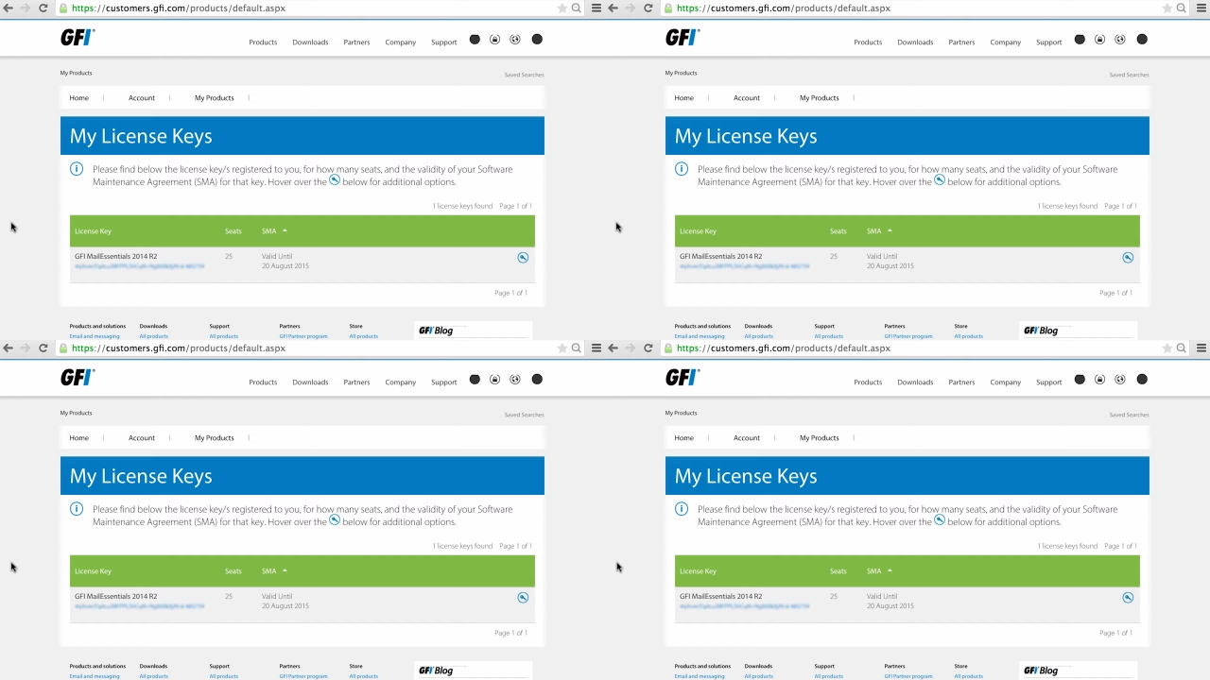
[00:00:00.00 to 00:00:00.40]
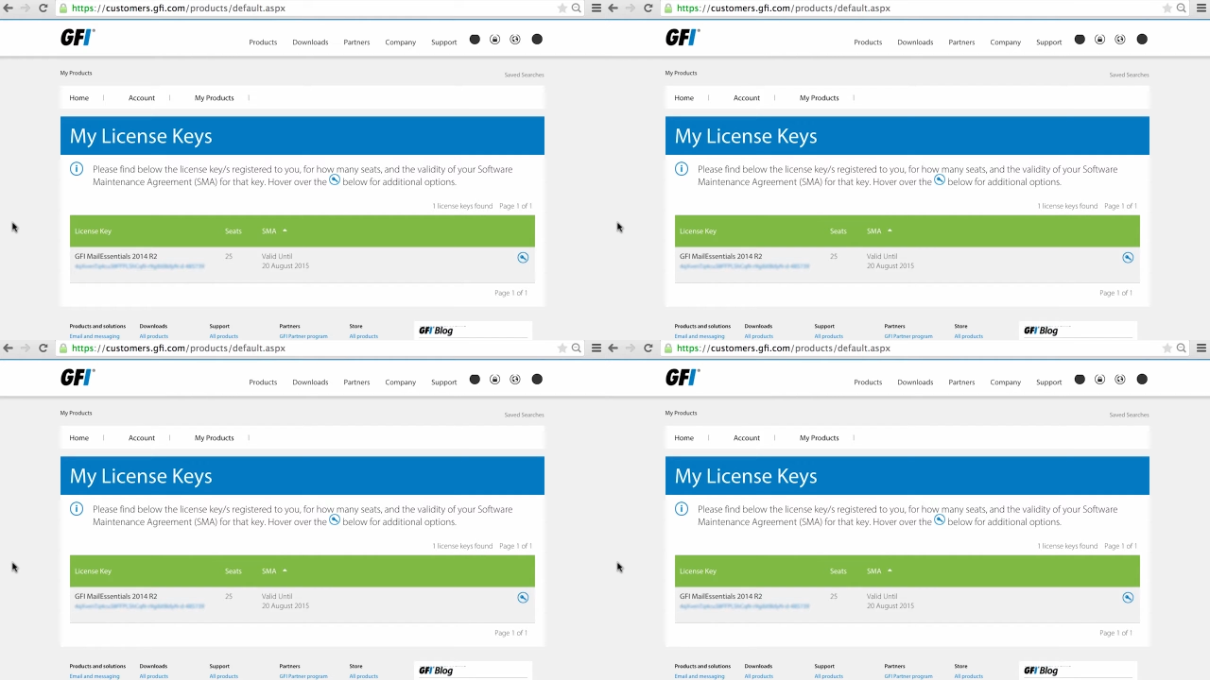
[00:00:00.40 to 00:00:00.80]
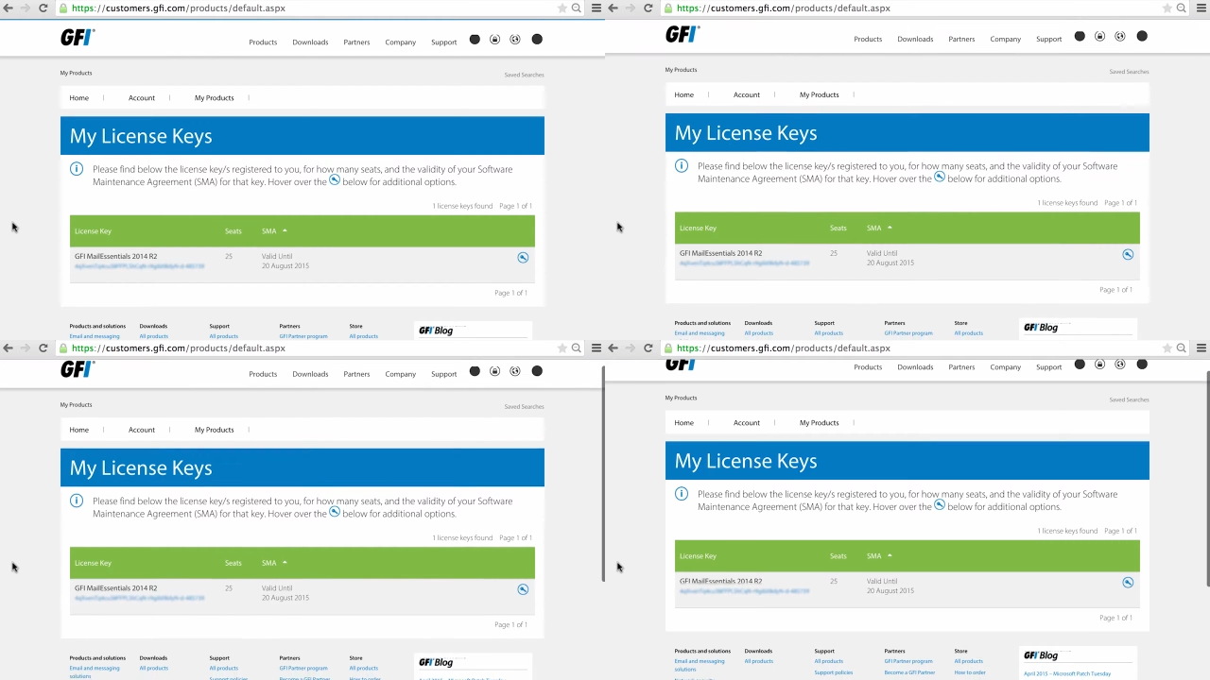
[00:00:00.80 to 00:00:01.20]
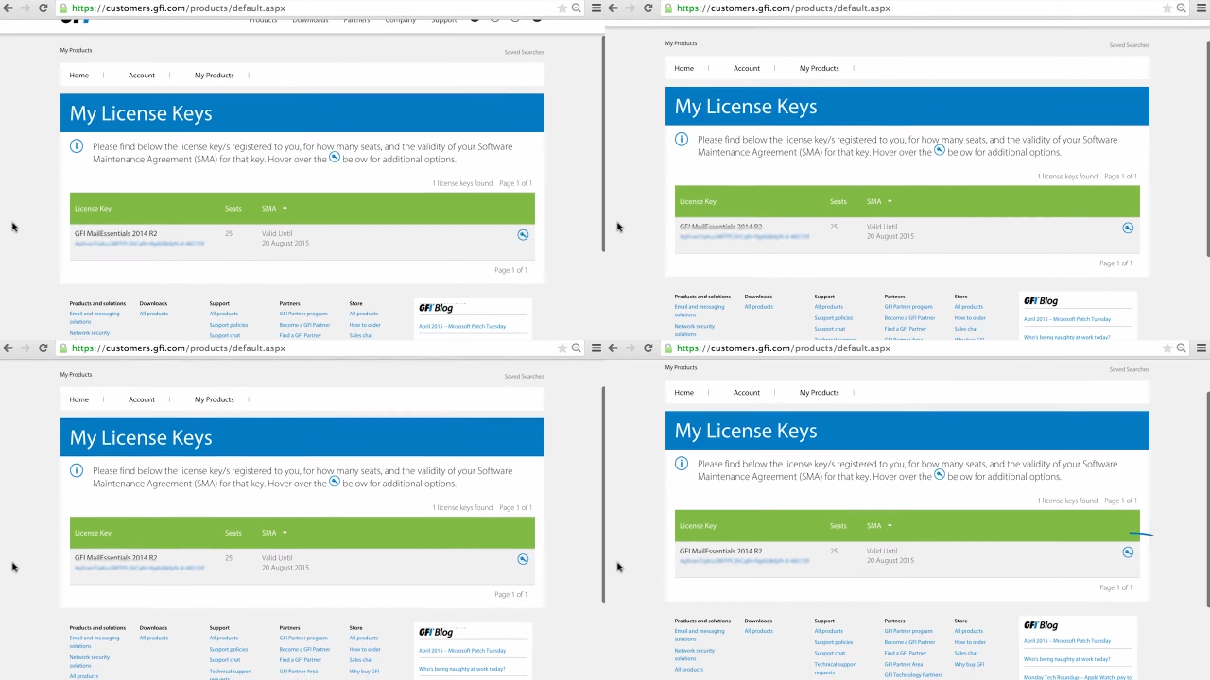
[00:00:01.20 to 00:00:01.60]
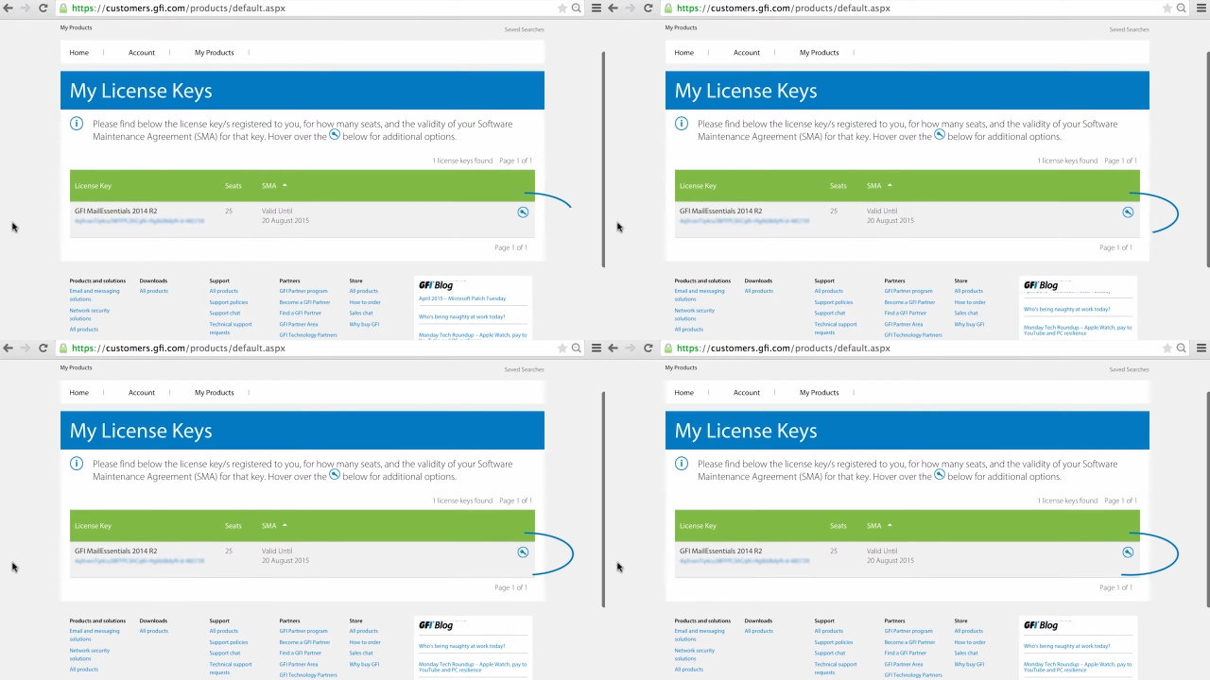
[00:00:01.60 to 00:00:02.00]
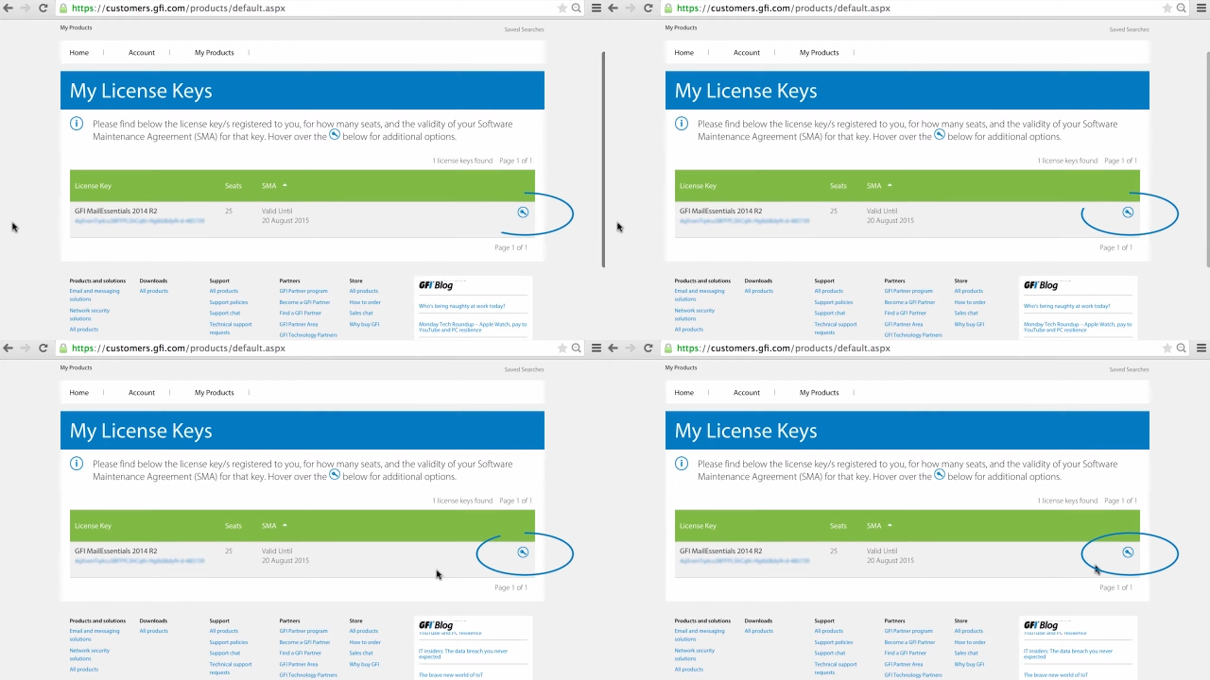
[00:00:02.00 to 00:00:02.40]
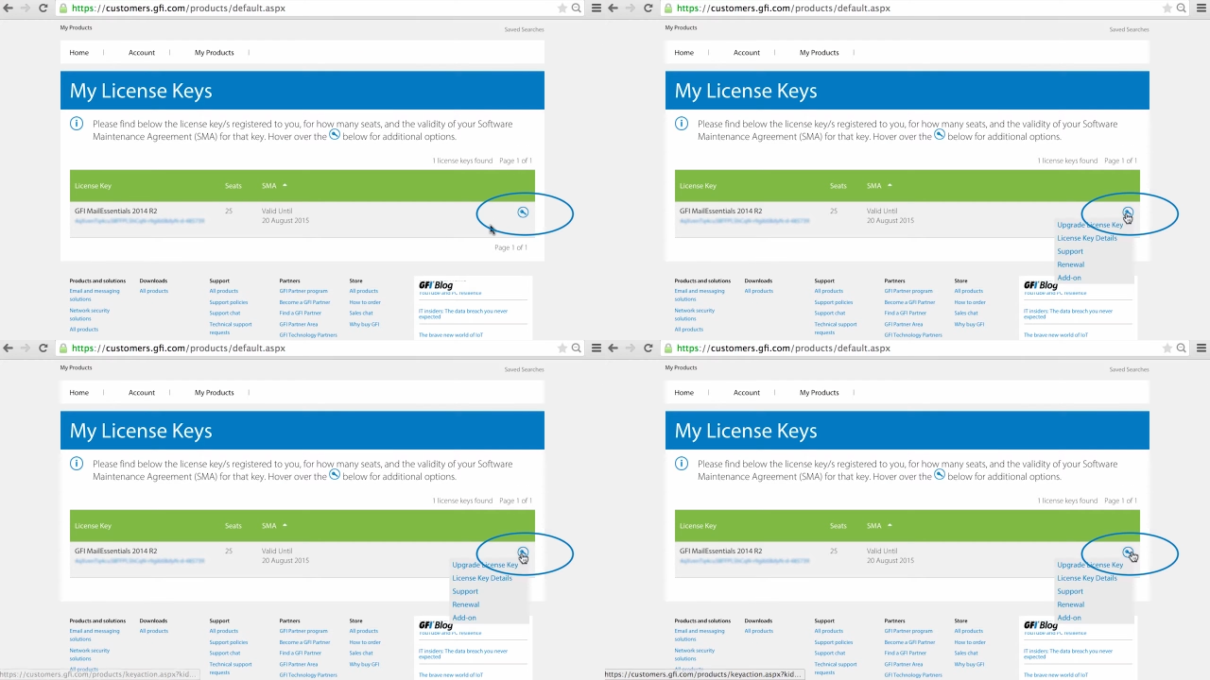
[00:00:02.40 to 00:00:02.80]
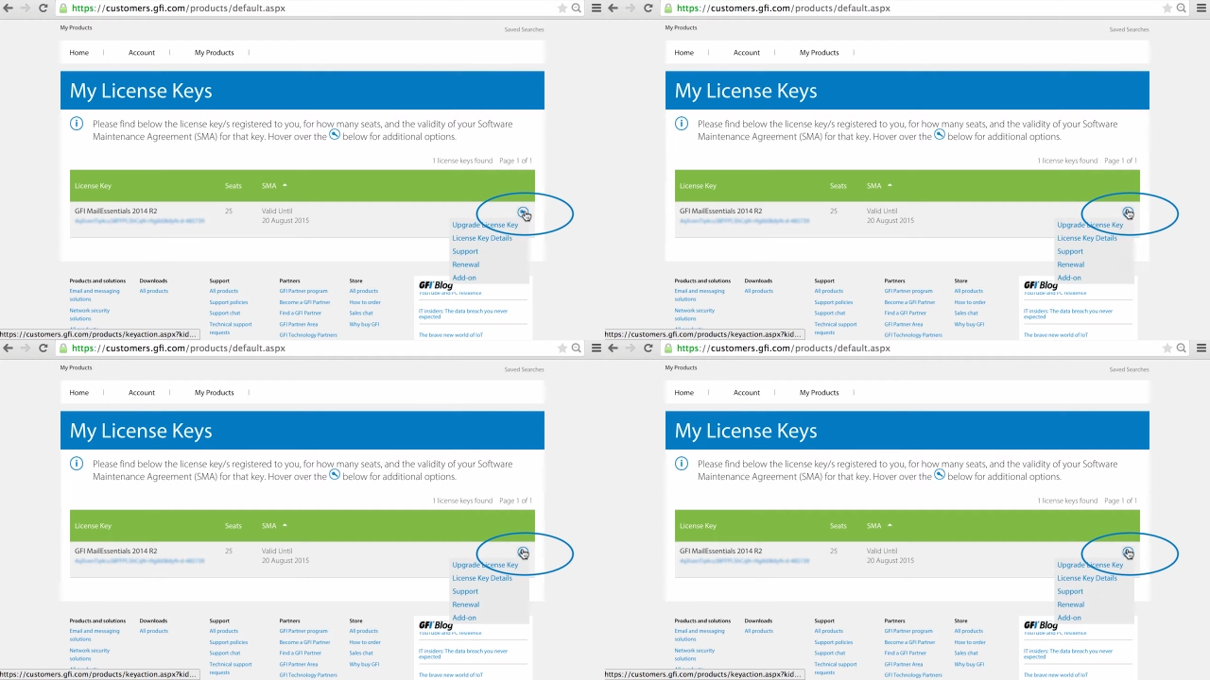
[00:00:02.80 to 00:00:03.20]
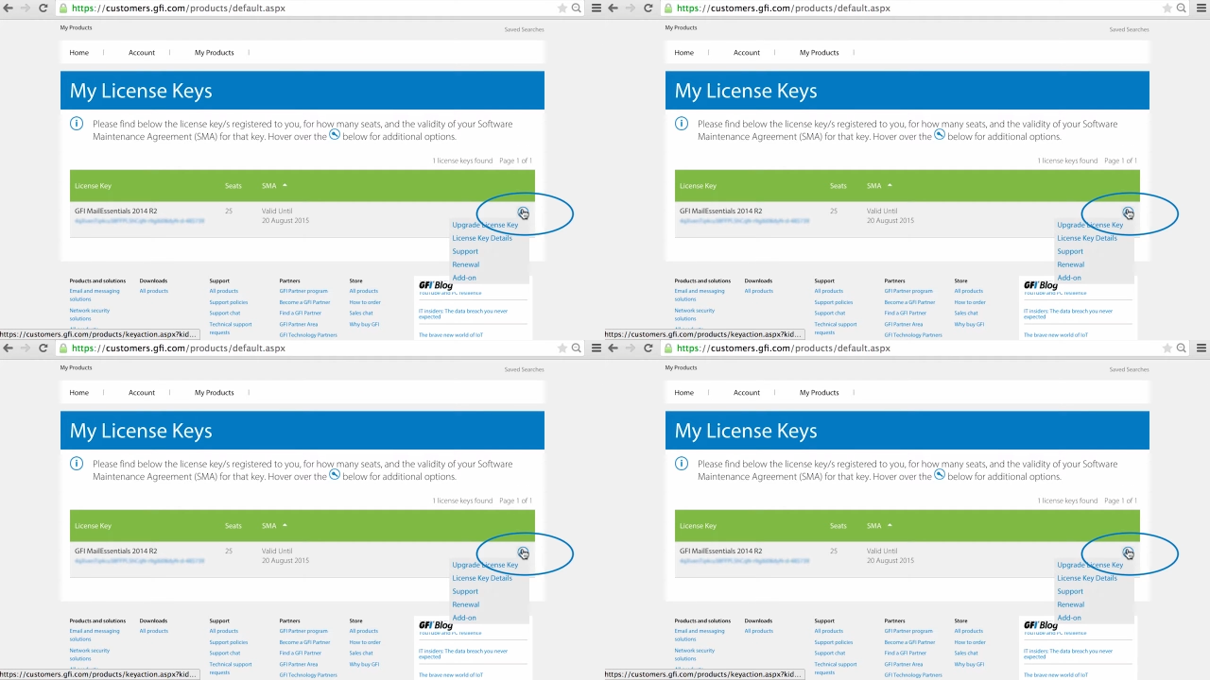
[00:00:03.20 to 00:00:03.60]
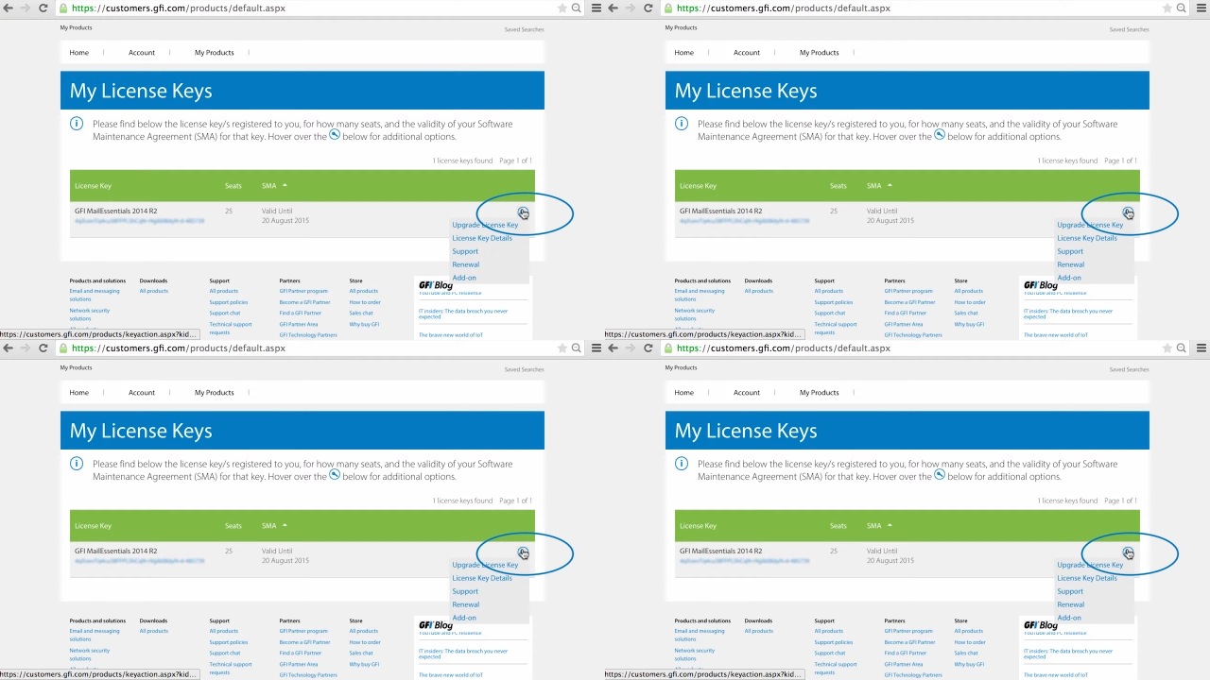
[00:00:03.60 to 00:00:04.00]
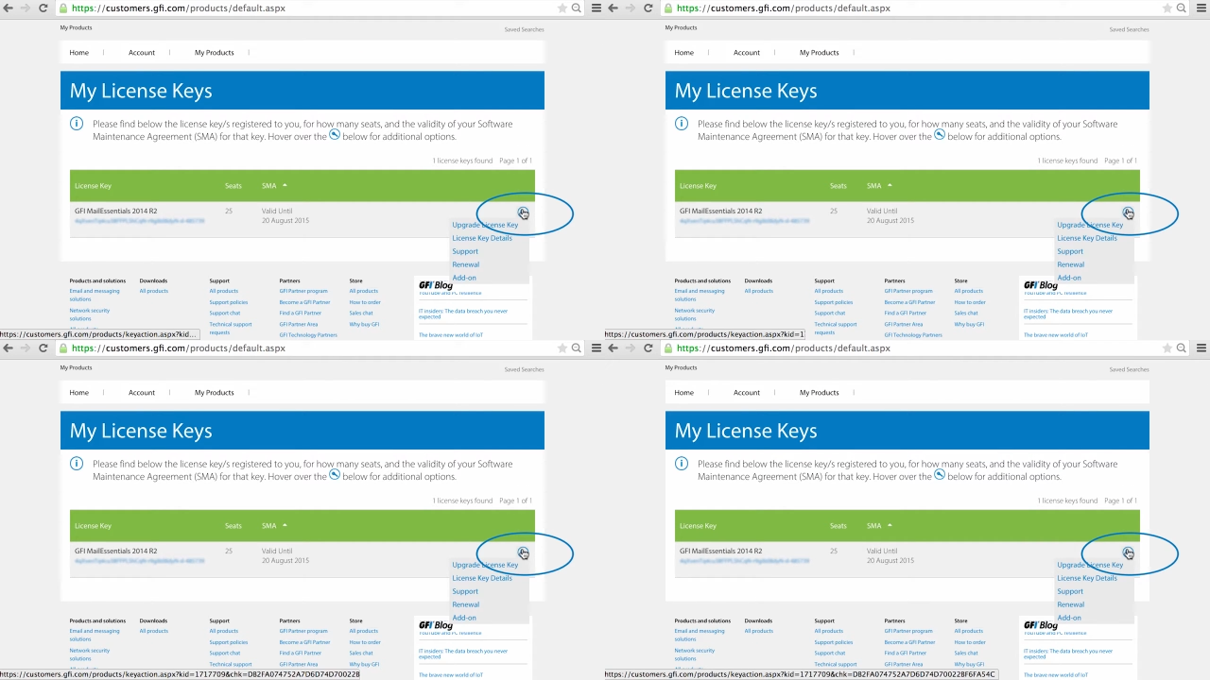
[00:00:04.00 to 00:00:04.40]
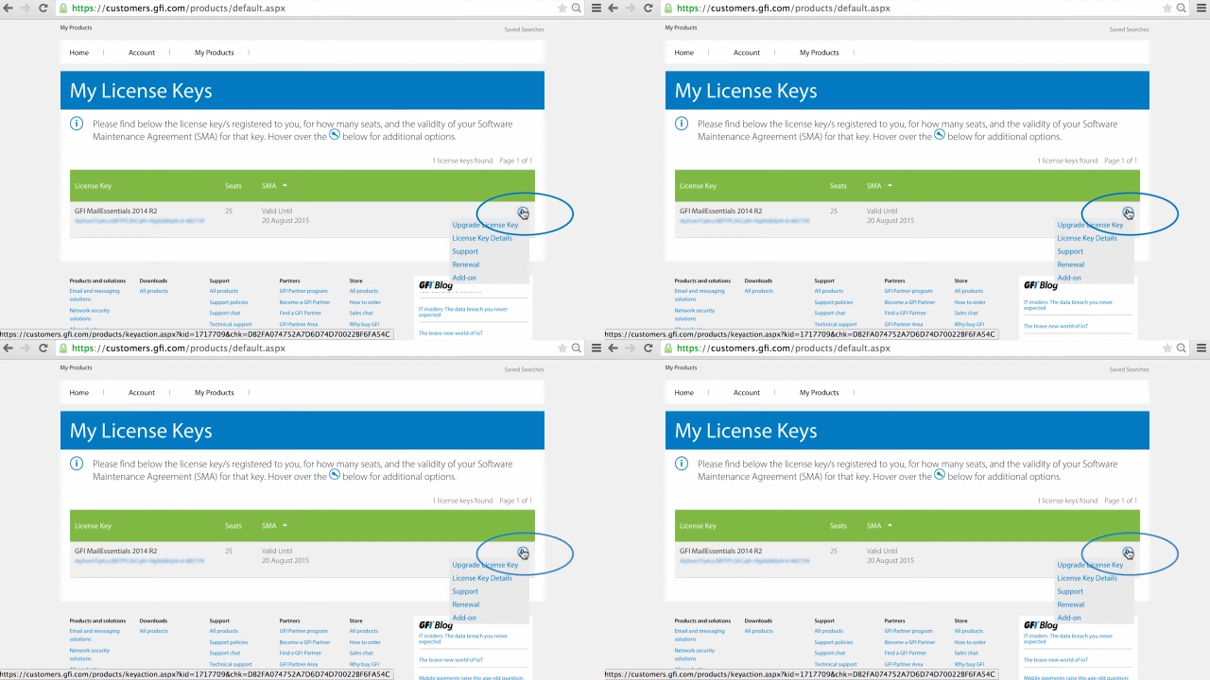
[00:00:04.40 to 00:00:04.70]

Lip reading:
Nobody's mouth can be seen.